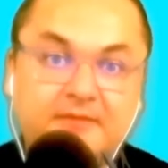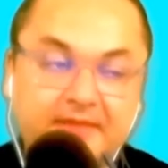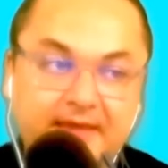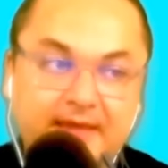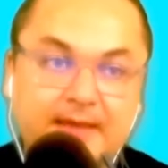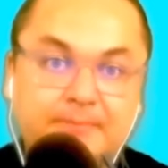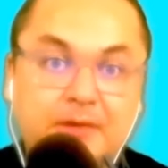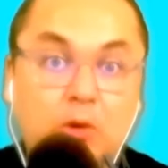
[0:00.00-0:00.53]

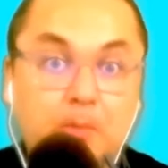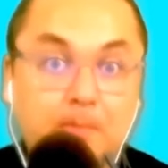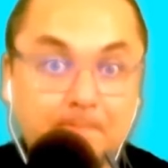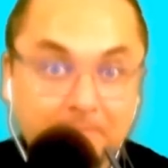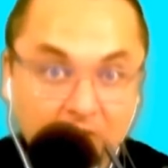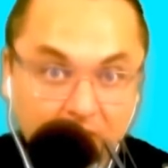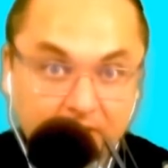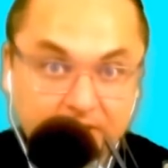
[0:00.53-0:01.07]
think about
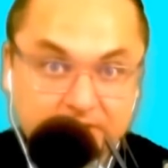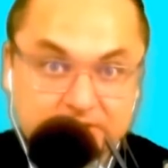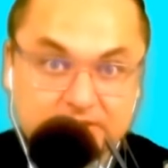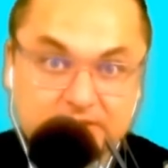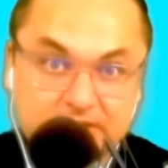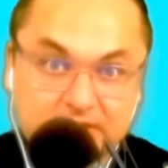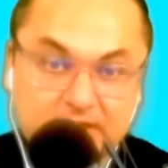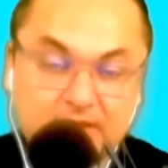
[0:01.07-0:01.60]

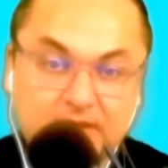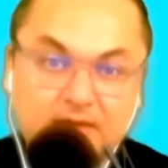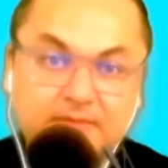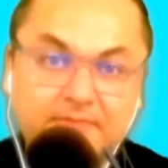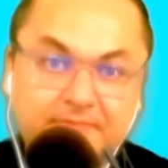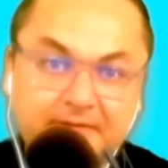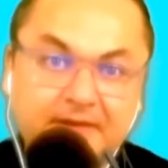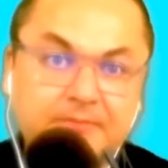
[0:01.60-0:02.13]
books,
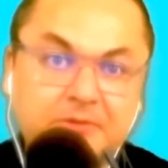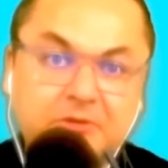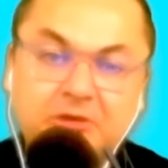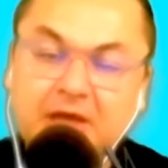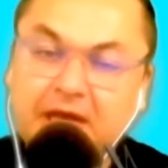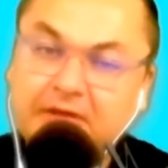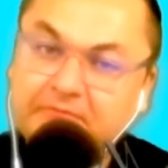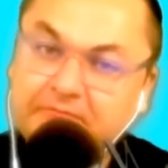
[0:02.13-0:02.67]
and think about
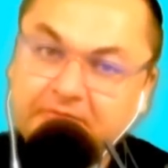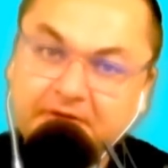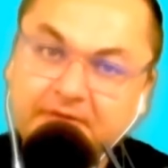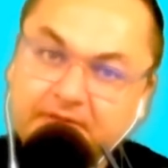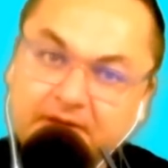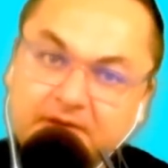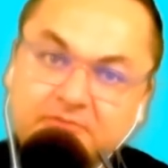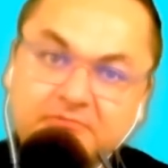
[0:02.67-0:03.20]

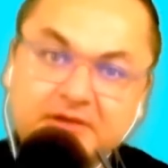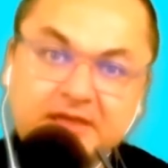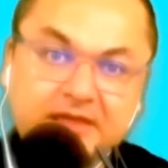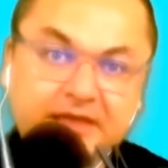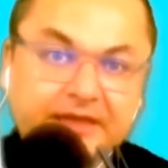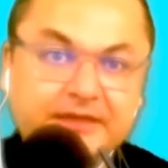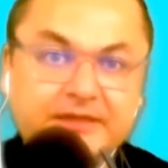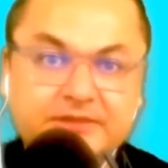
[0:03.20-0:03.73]
everything
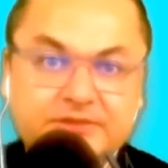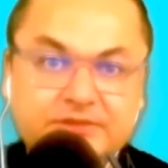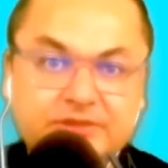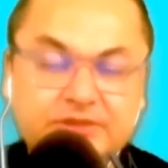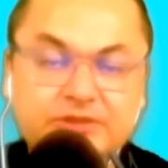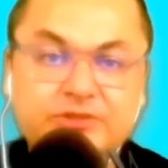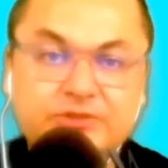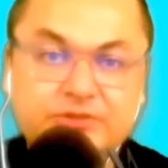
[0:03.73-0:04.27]
related
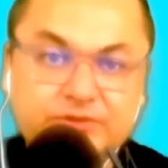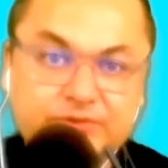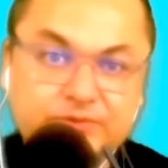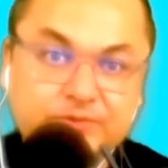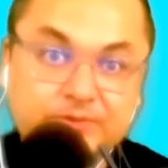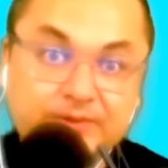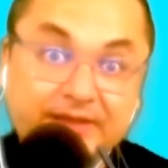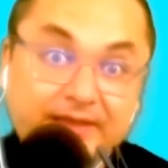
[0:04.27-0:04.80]

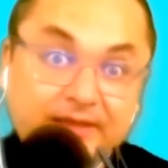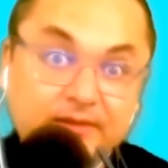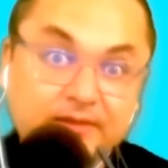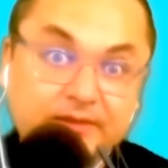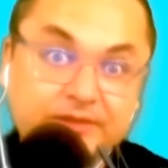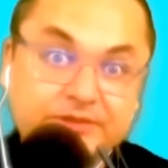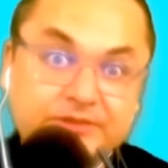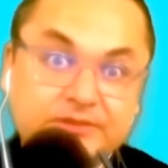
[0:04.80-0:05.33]
to
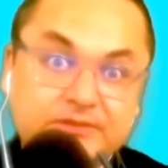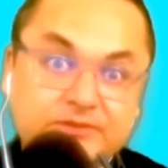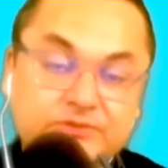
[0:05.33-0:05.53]
English.